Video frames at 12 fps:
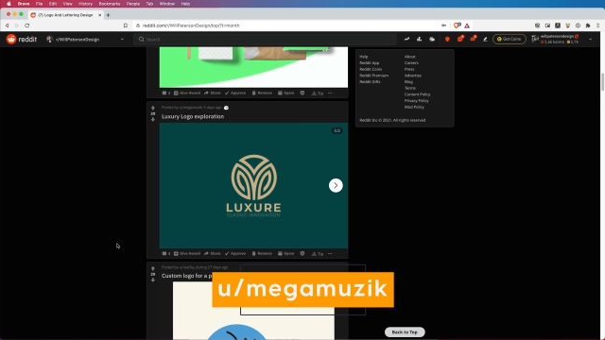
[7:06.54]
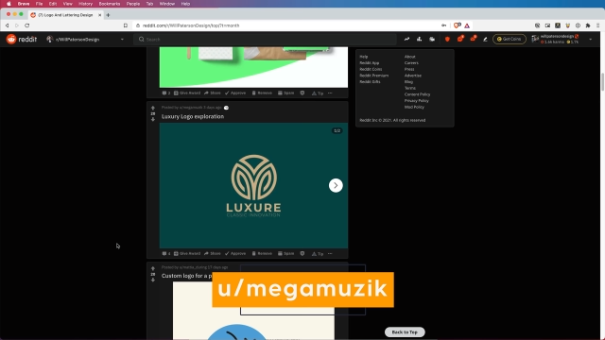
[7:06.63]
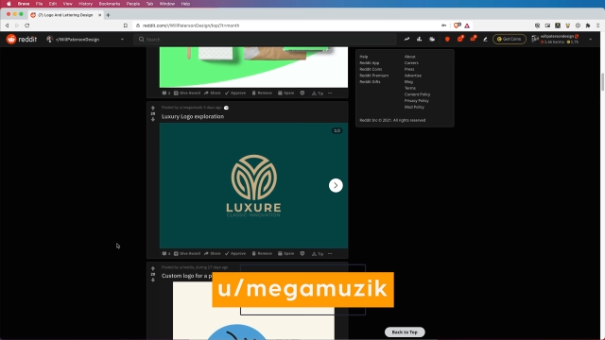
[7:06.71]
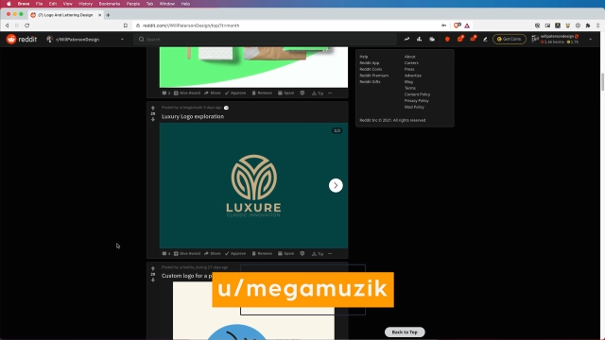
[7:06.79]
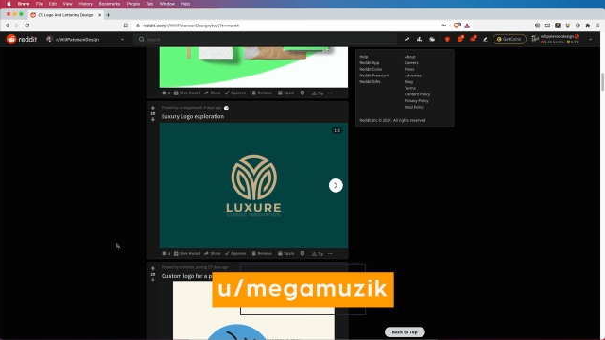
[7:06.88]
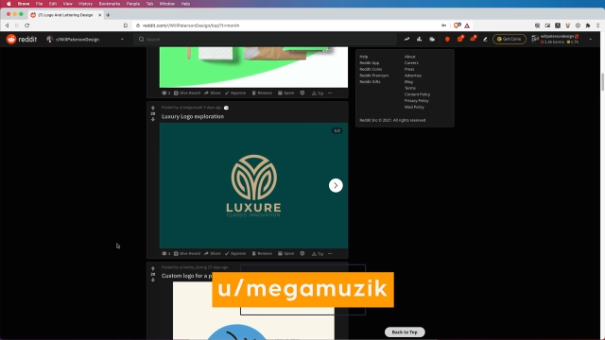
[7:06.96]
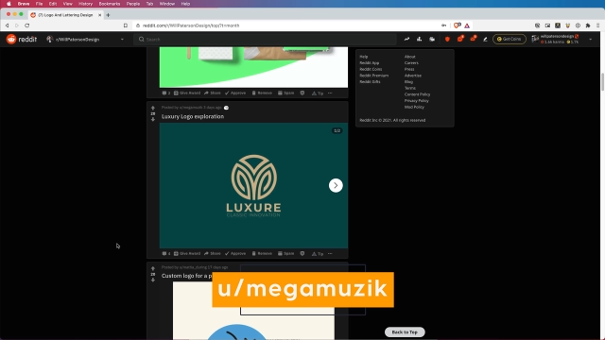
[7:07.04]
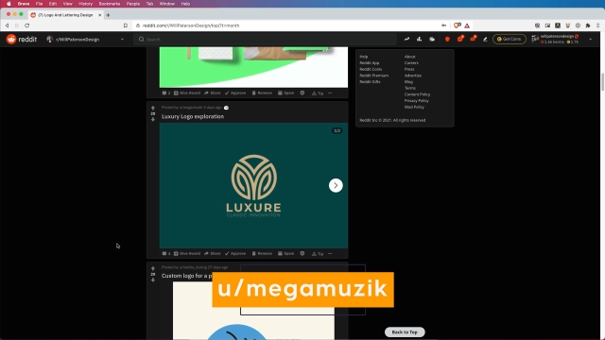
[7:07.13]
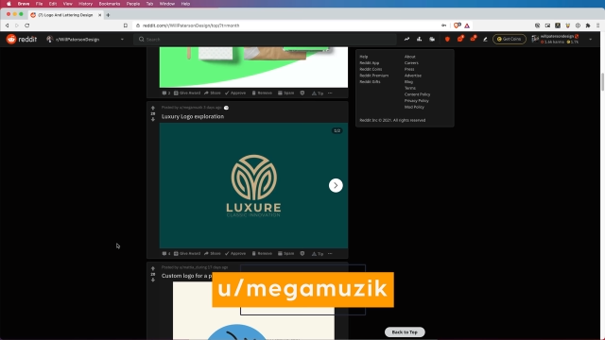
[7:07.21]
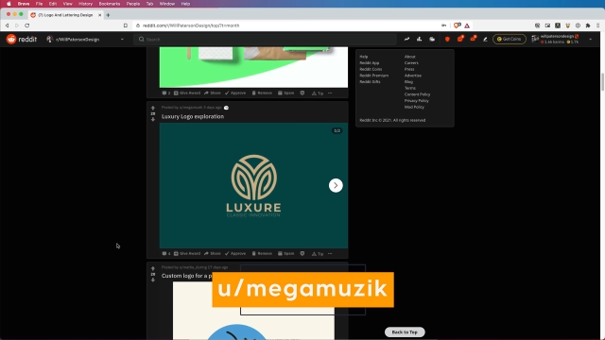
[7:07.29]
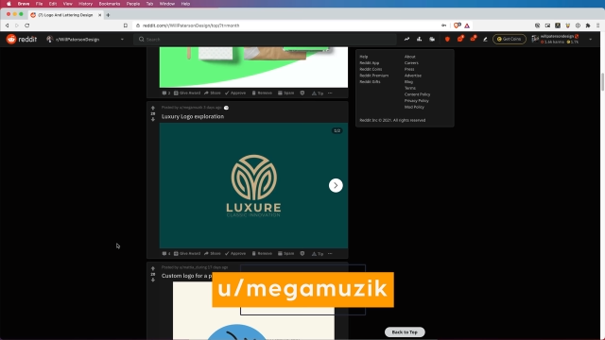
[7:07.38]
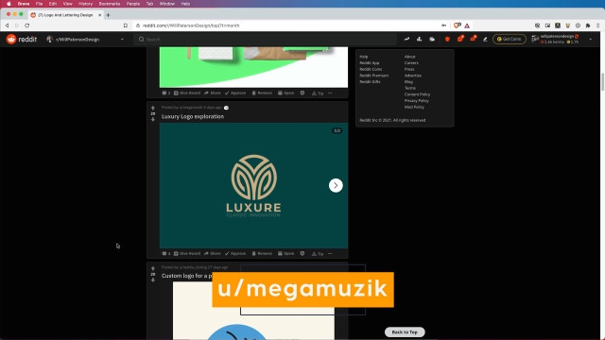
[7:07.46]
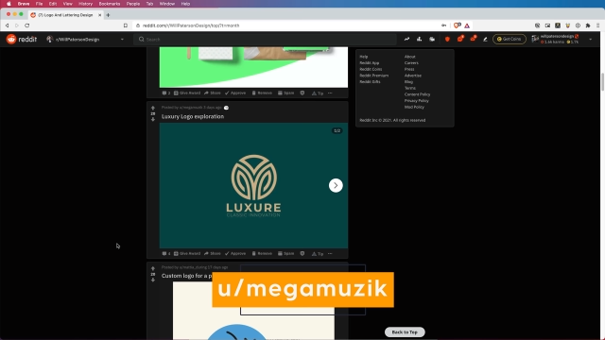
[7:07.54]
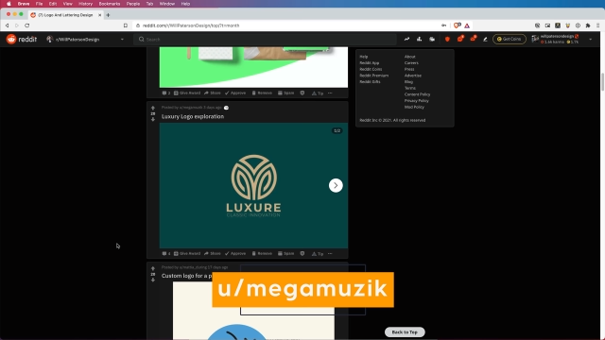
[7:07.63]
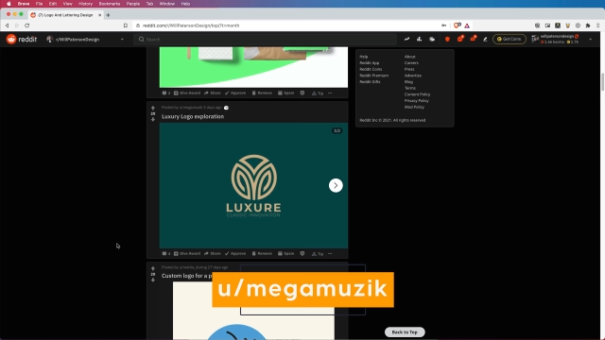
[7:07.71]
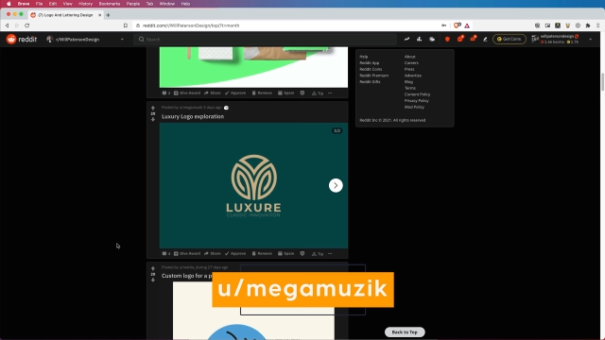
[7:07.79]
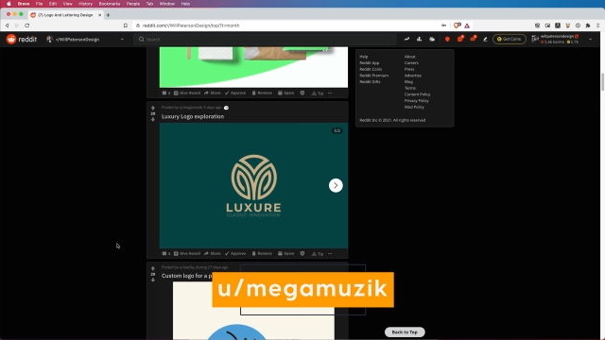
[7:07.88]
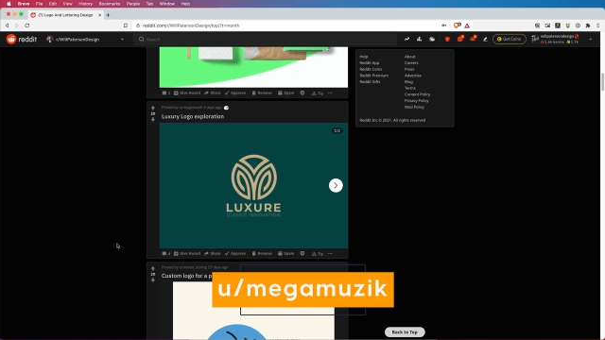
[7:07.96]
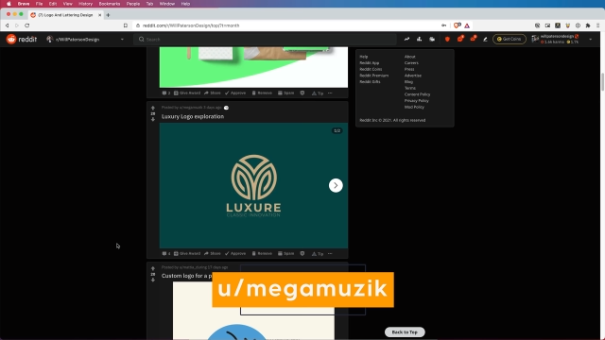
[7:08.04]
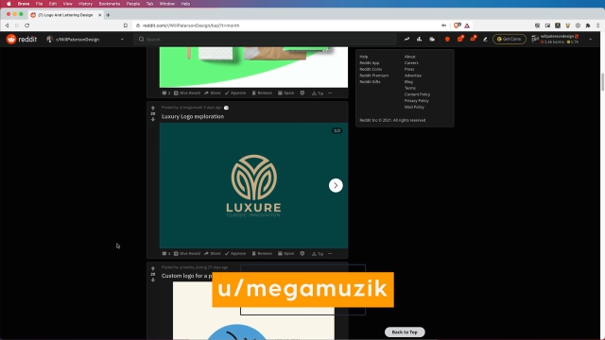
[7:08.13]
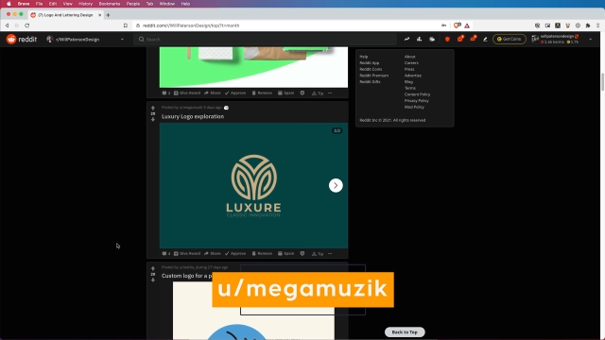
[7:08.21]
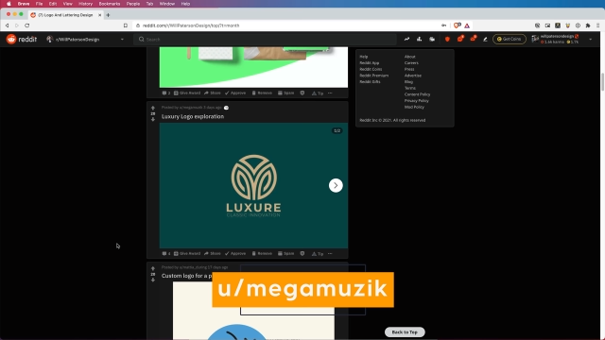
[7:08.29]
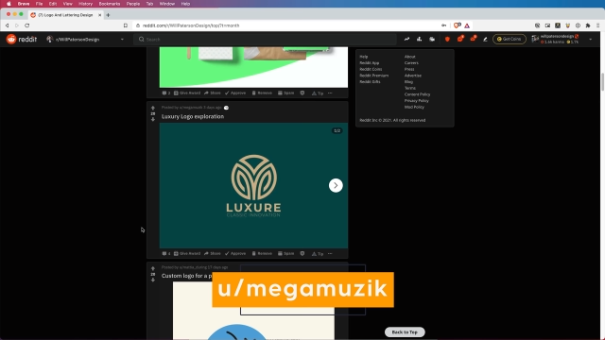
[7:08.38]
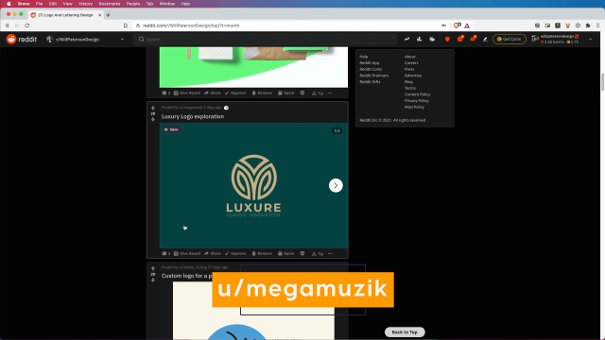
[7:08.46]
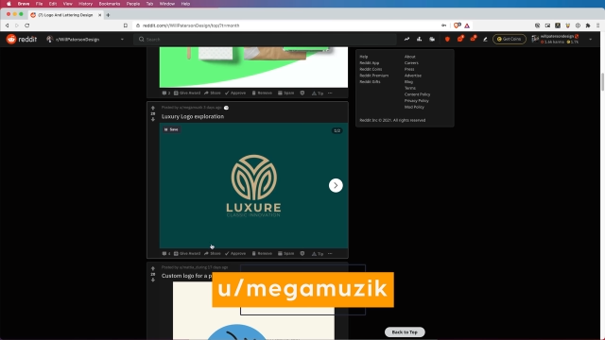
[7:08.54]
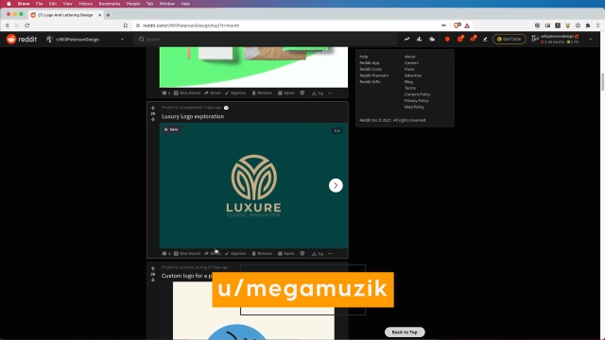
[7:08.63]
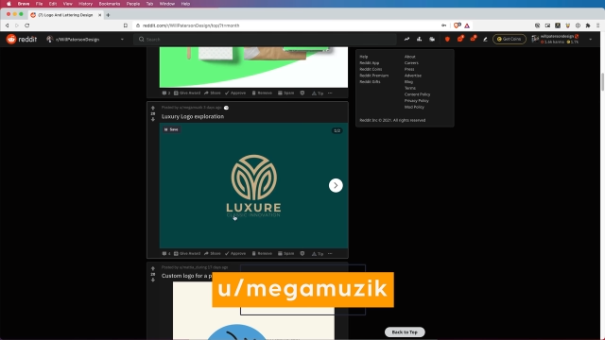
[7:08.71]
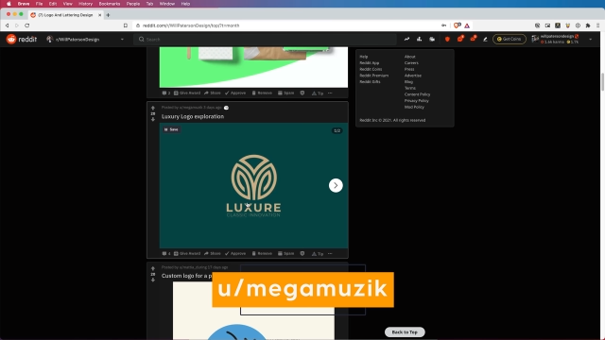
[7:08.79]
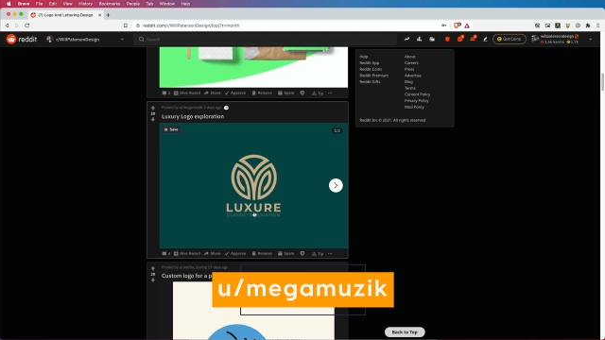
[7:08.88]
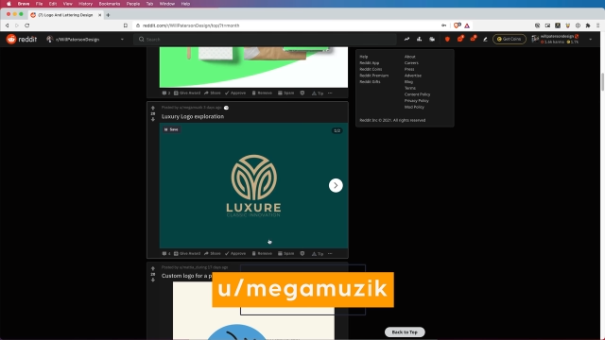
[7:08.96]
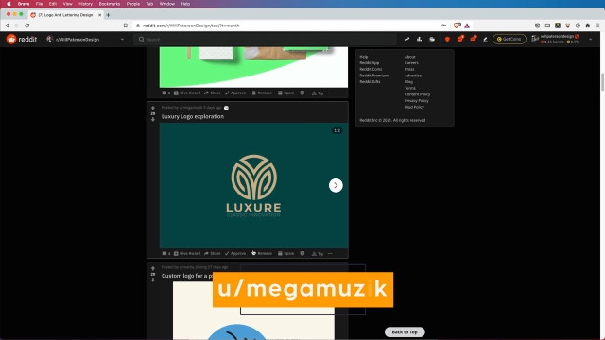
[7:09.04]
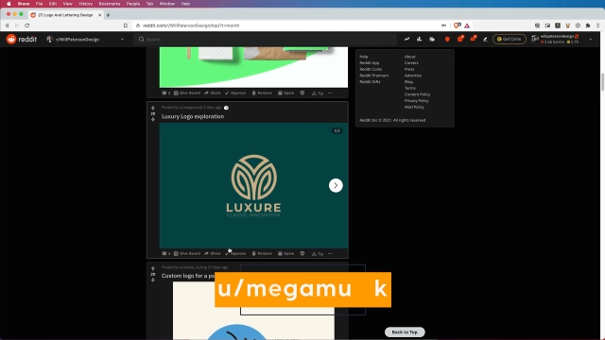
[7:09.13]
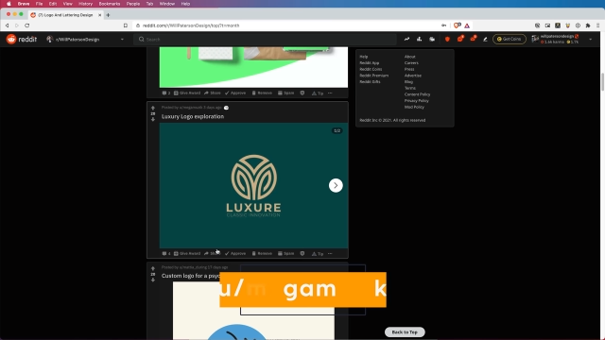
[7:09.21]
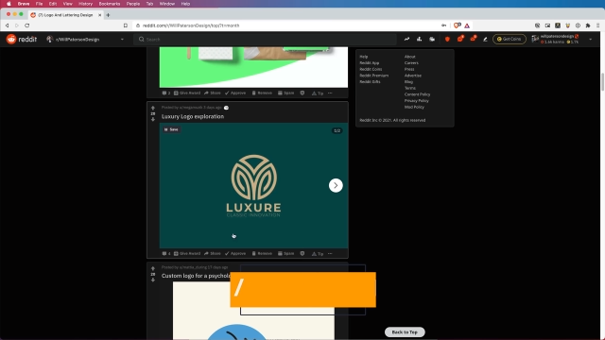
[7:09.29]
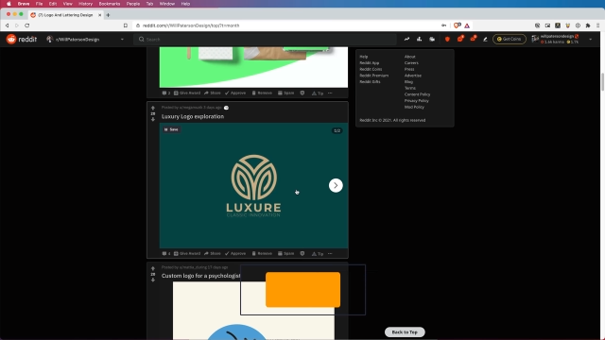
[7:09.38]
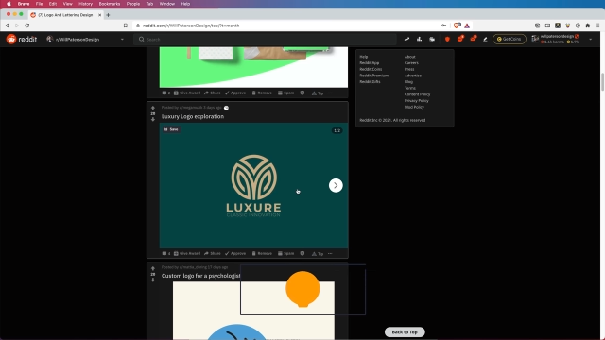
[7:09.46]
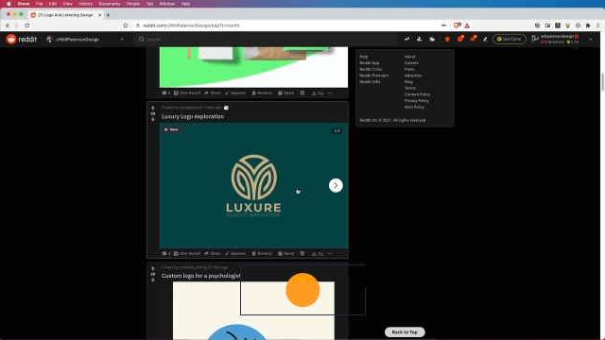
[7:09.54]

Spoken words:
(no speaker visible)